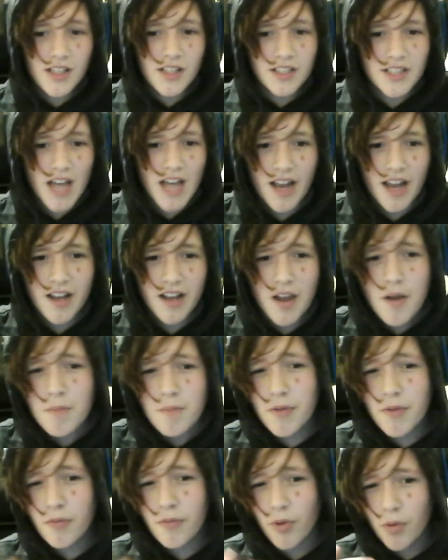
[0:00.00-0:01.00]
attack
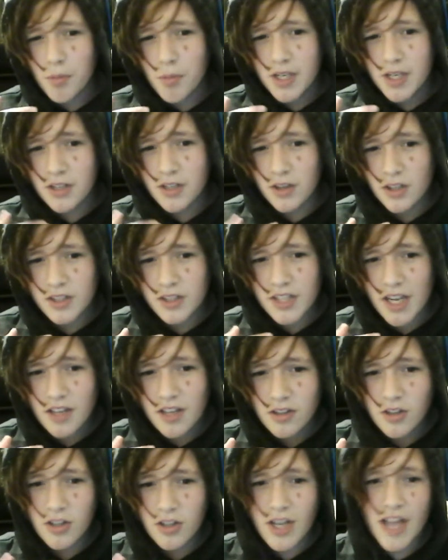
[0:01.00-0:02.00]
before we take
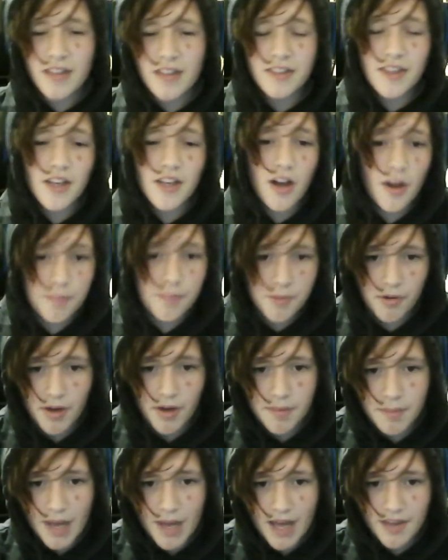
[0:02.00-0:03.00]
a look at the
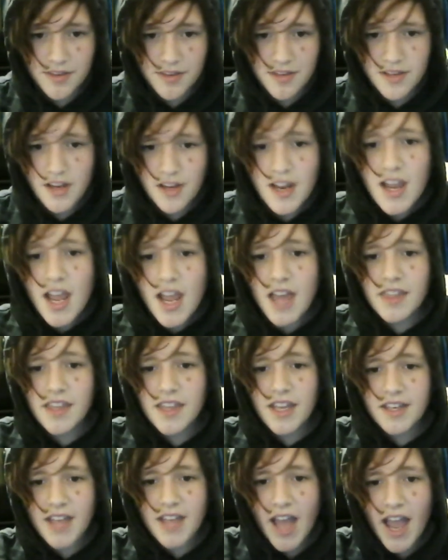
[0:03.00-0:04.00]
upgrade paths. And
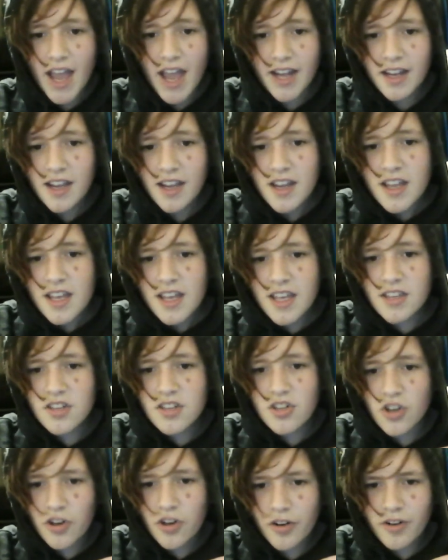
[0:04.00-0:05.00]
the attack is
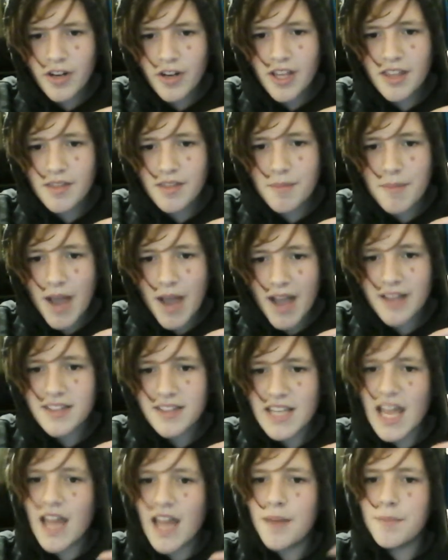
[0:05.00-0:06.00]
turning the
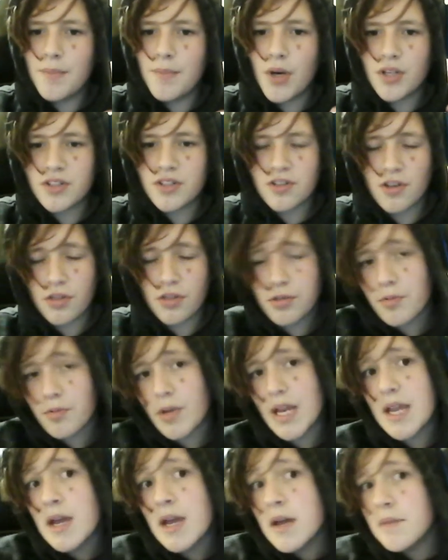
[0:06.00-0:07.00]
max hat bots to
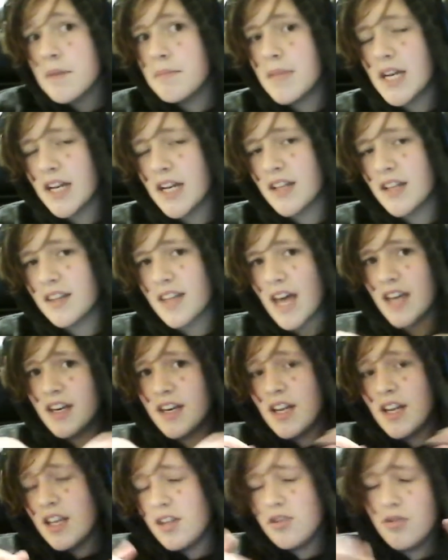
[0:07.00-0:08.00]
3, meaning that
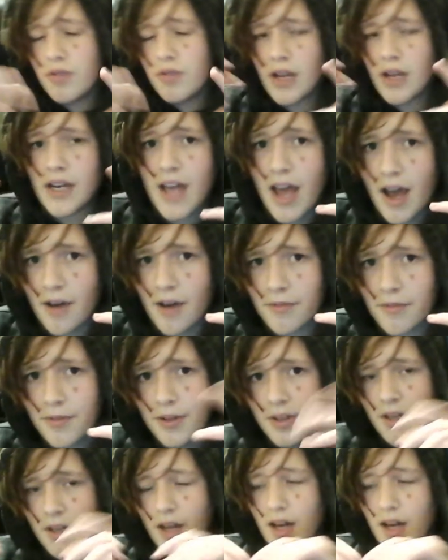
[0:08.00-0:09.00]
you can have
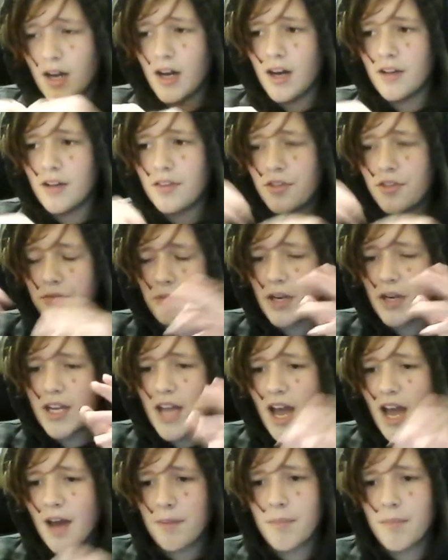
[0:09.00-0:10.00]
3
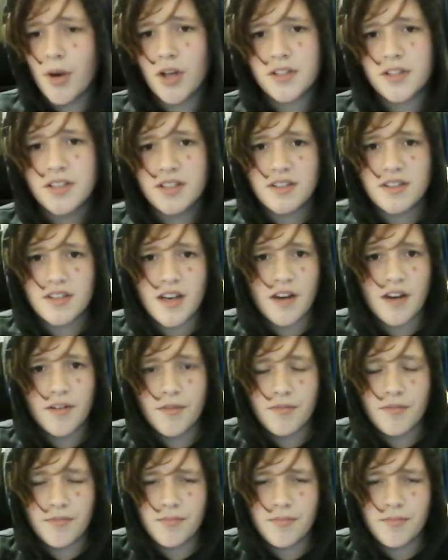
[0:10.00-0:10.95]
hat bots instead of